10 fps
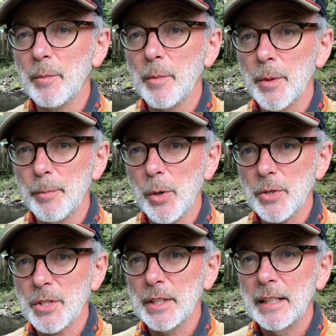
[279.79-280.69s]
the
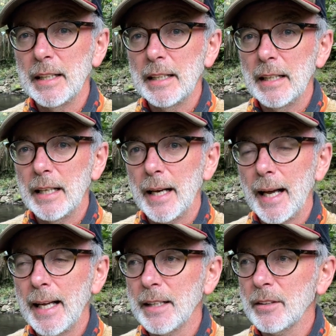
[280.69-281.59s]
bus.
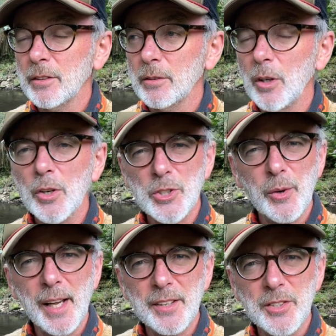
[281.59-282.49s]
And also I
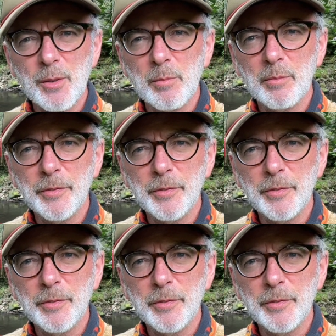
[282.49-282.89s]
had some